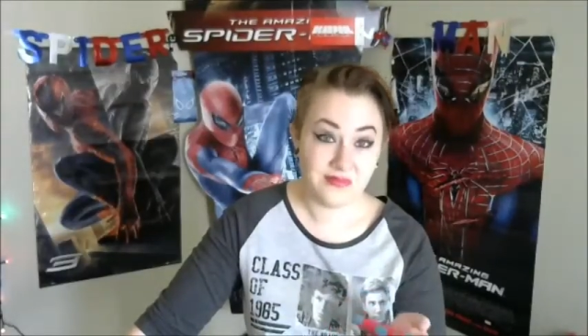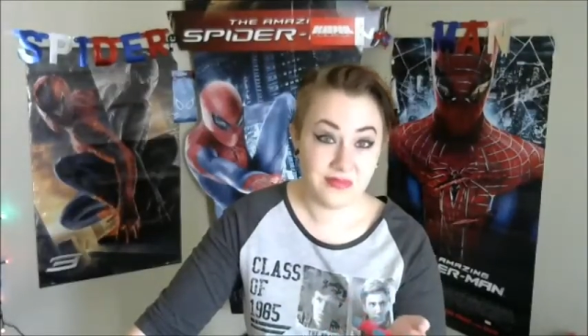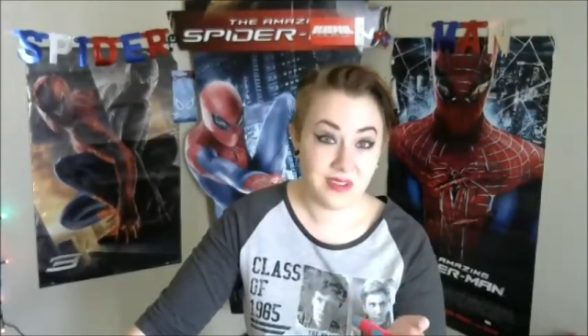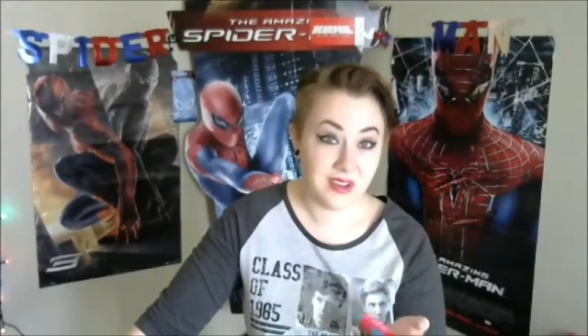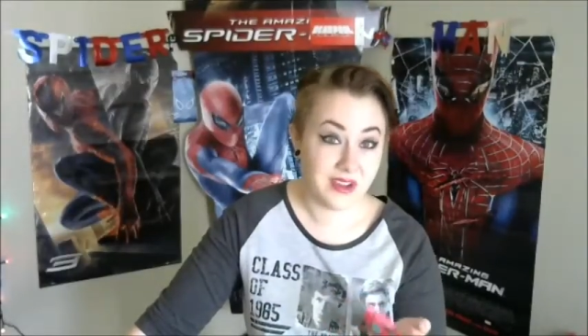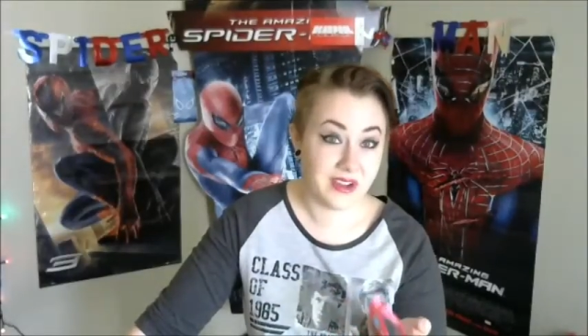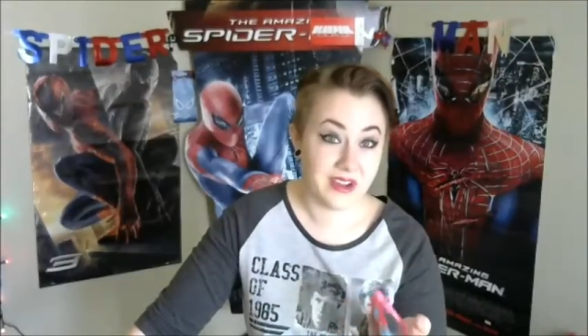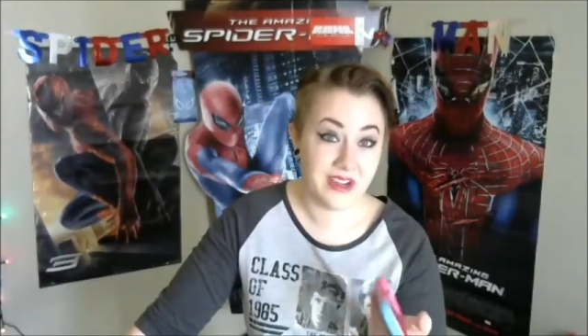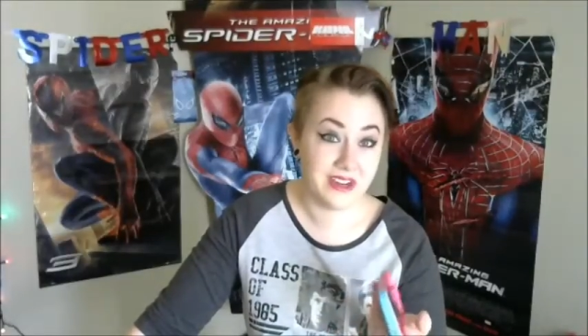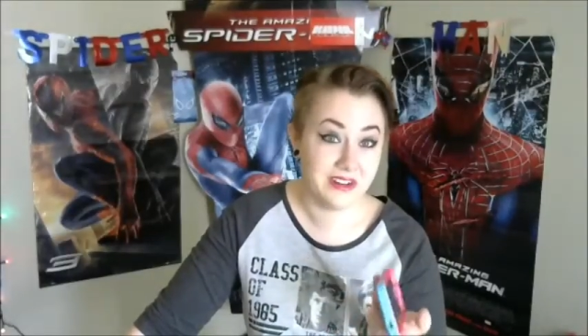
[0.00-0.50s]

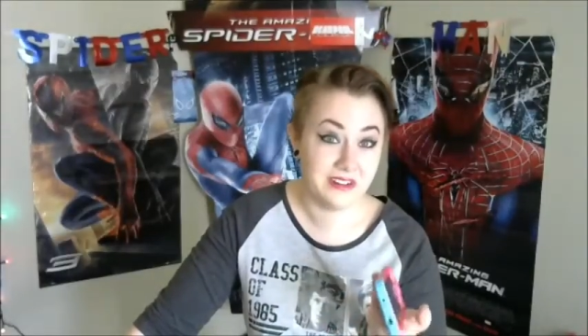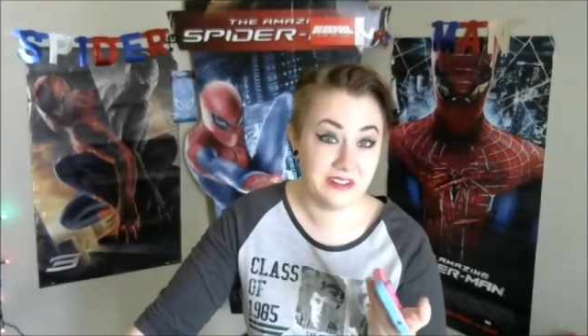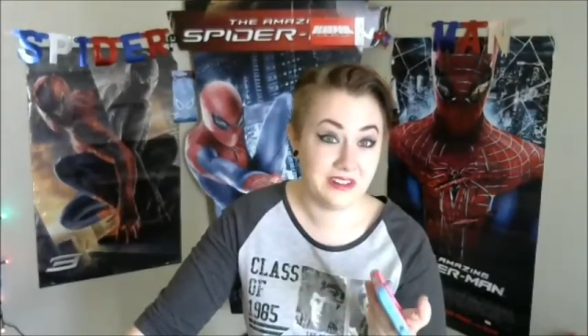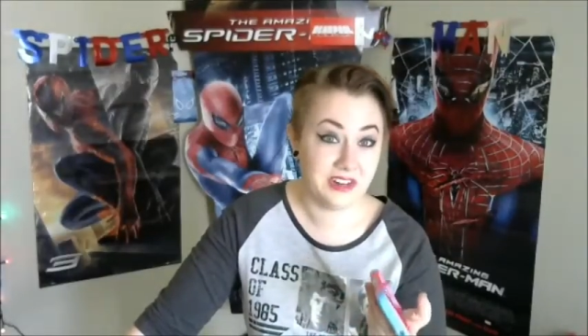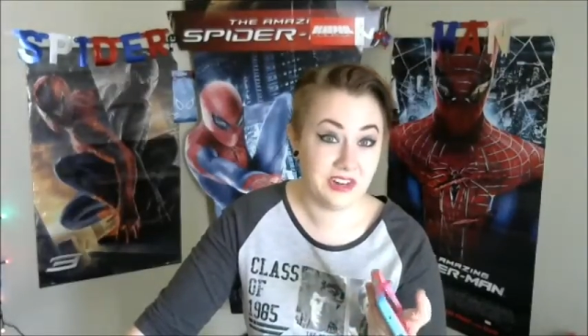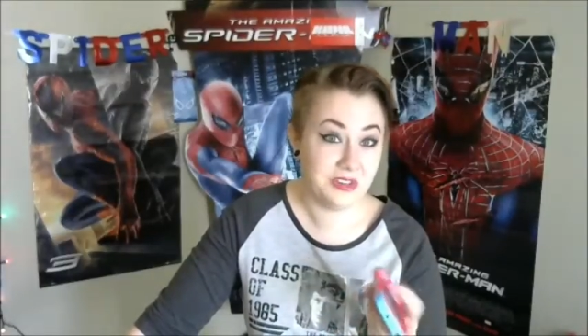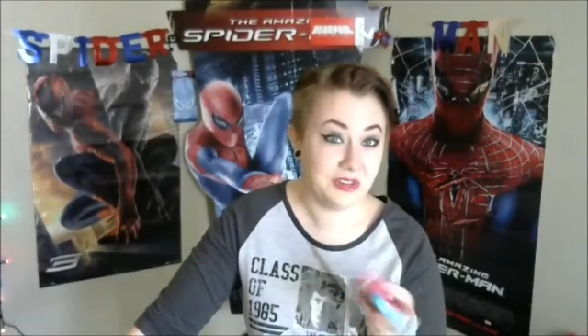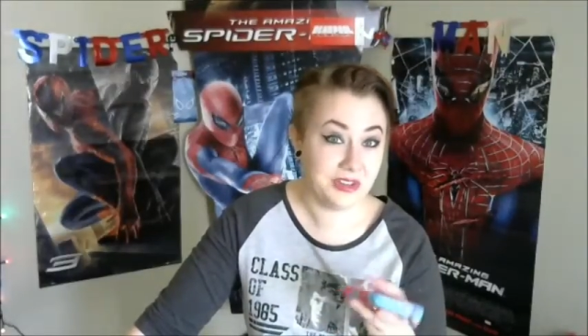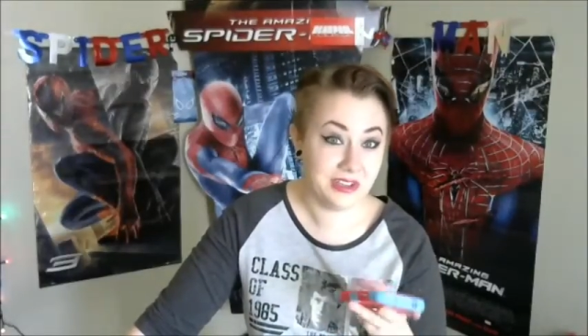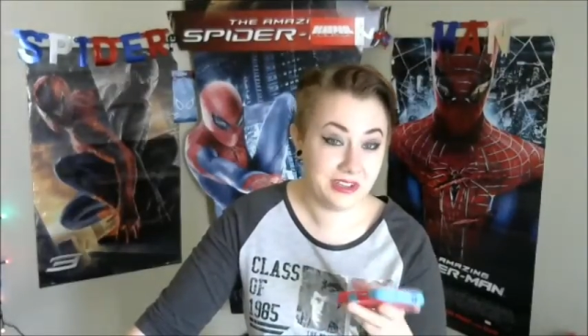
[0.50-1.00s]
Okay, I don't
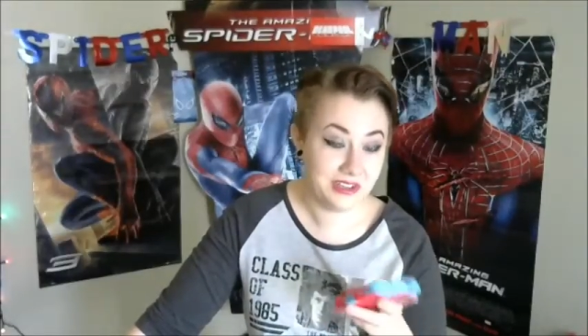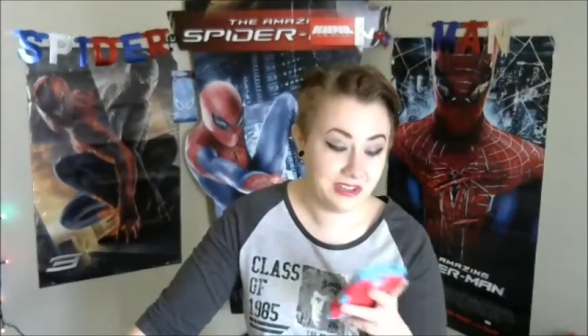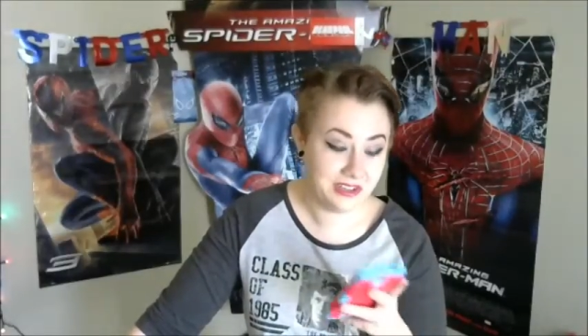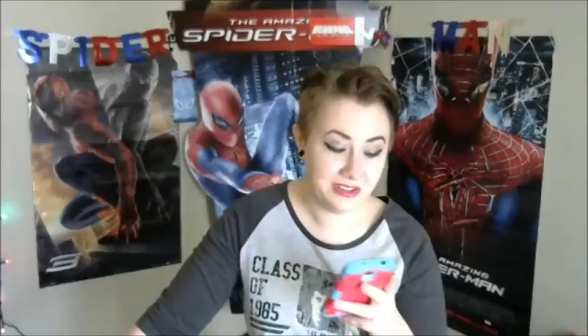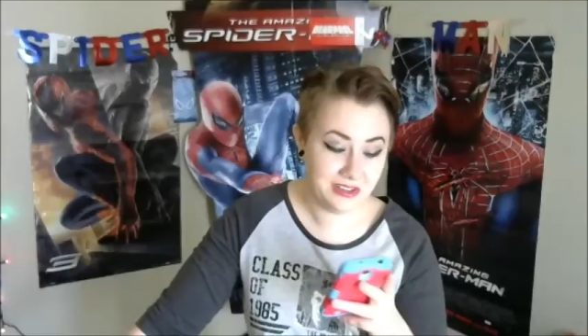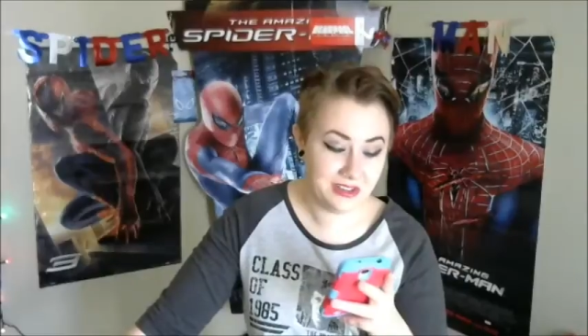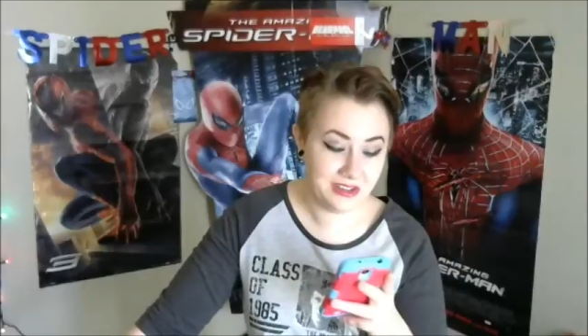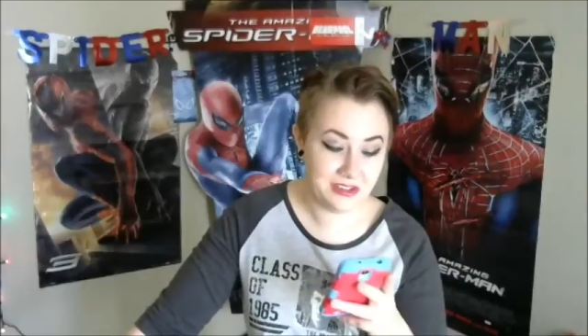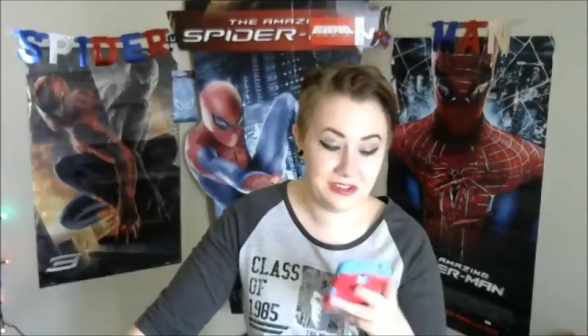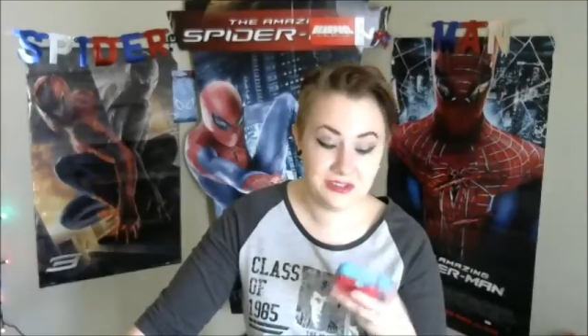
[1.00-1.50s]
know what any
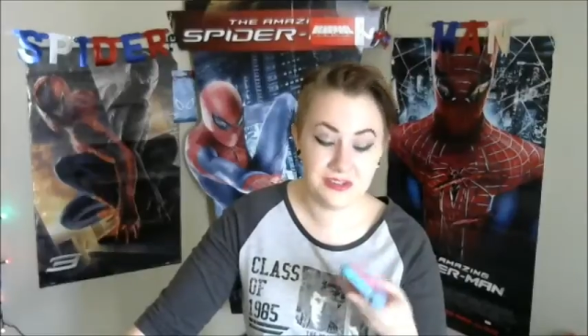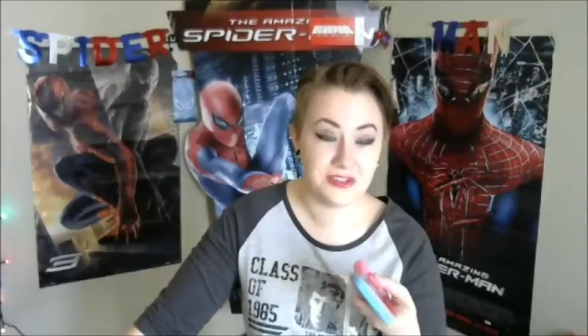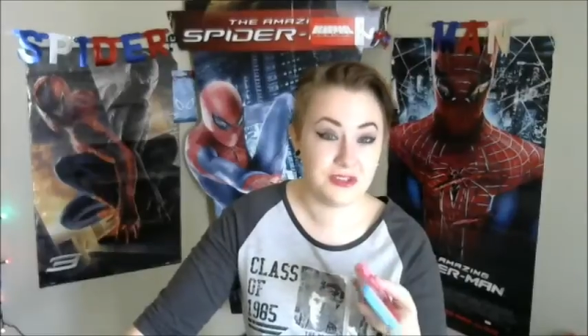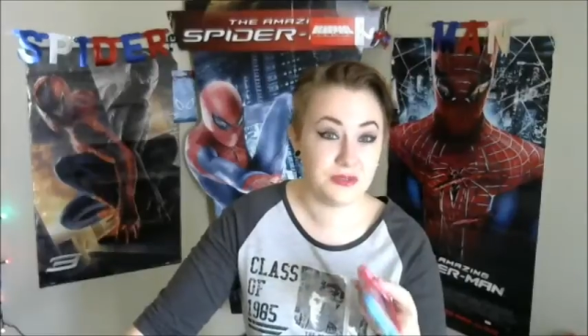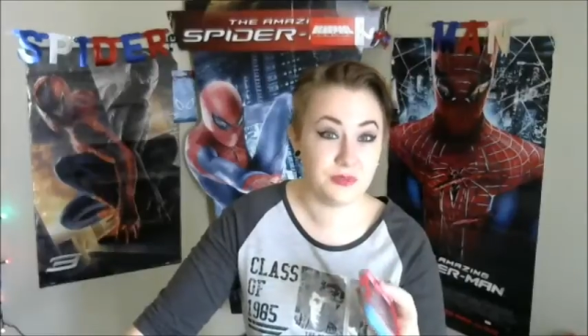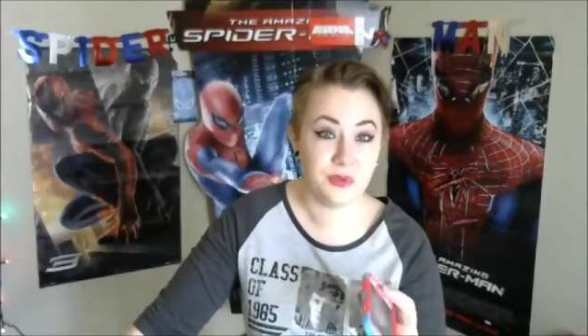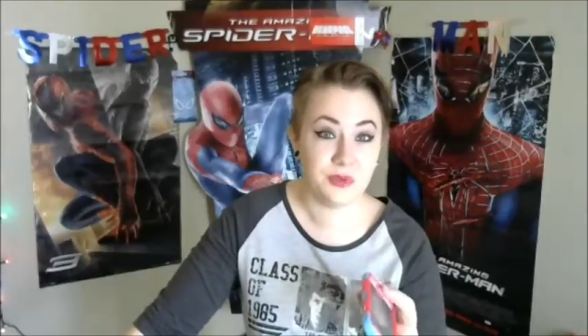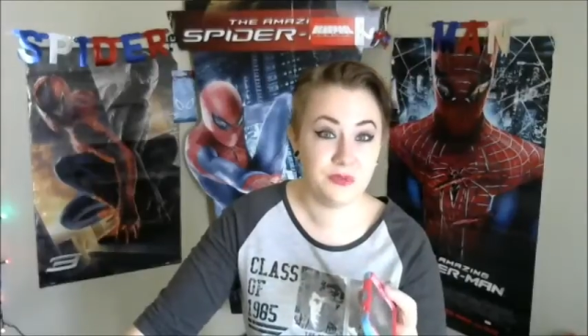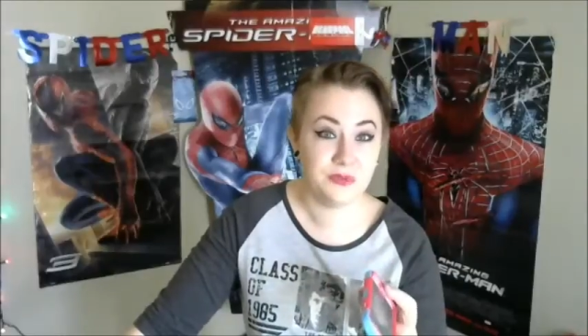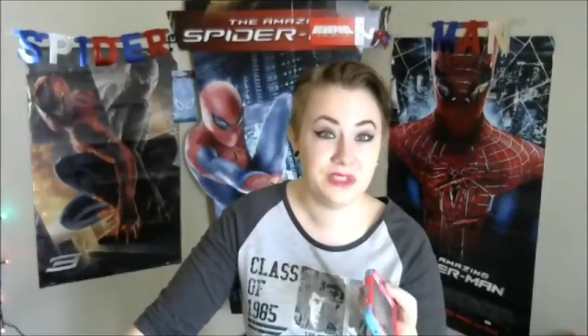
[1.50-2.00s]
of that
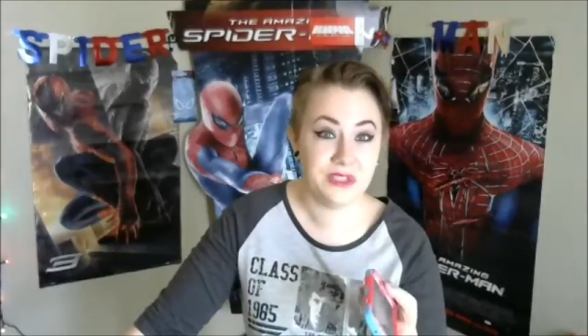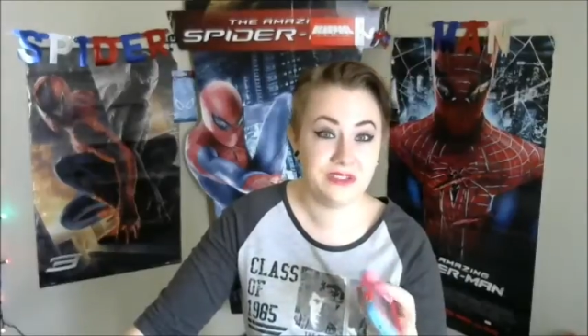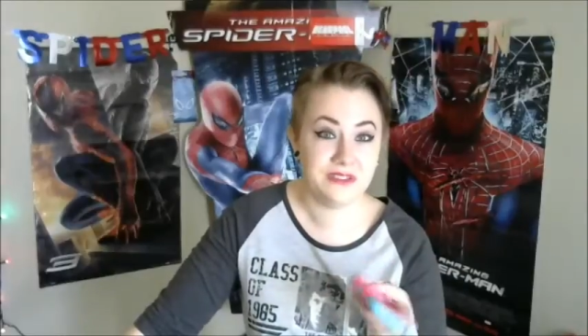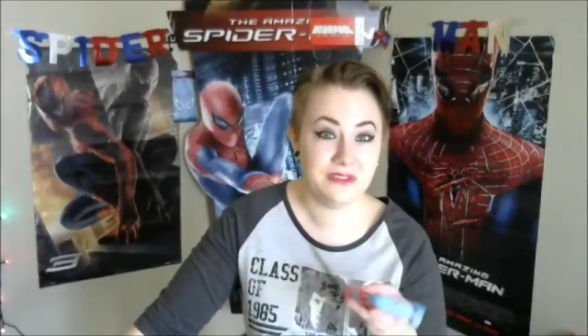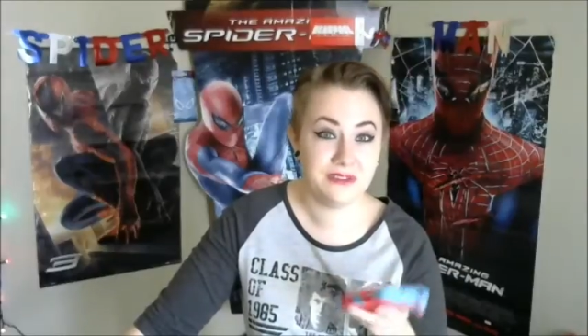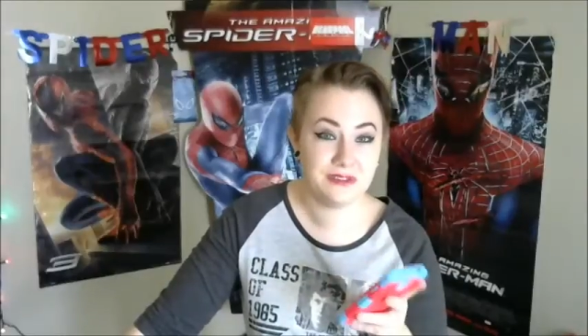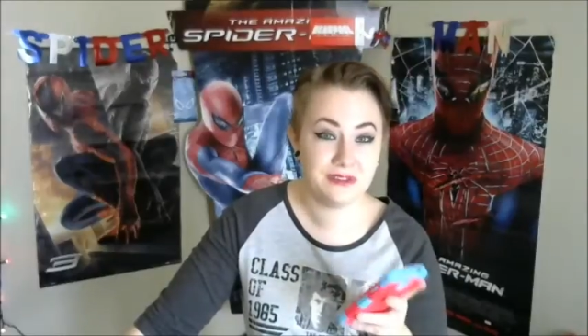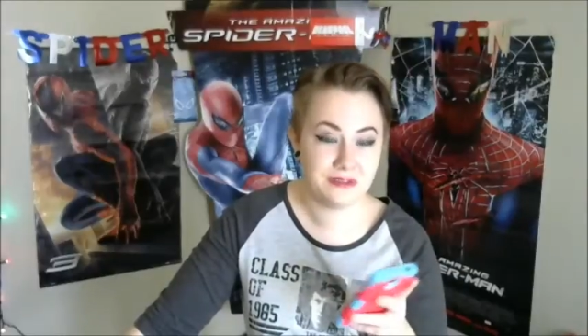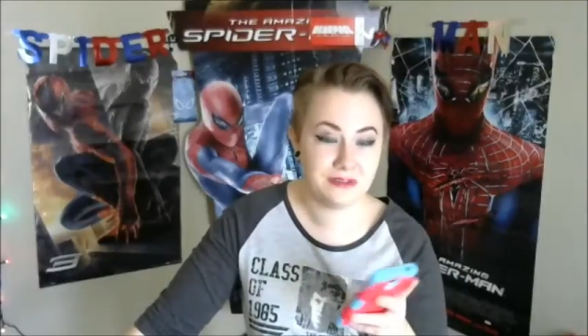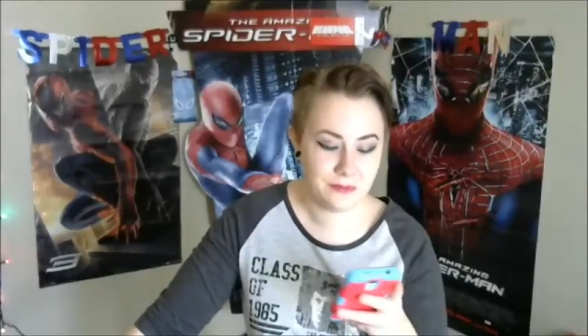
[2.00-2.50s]
gerbil
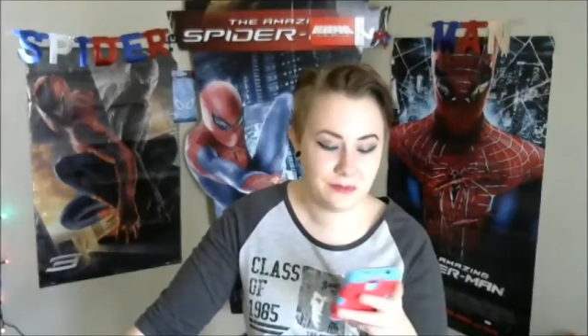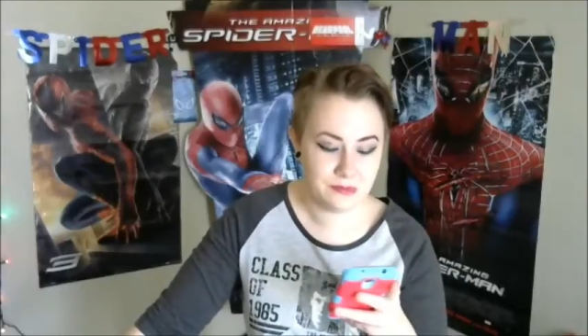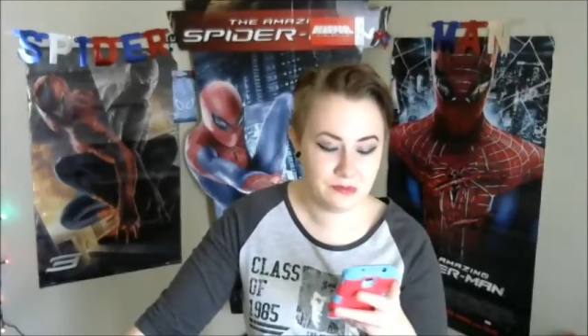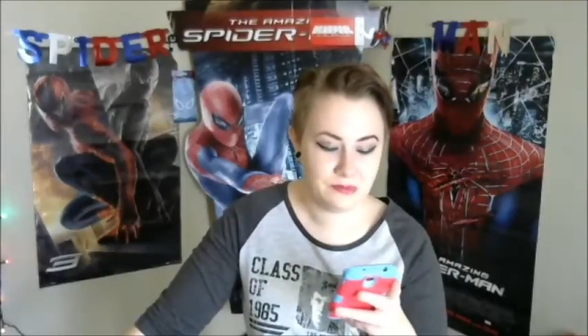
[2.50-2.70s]
means.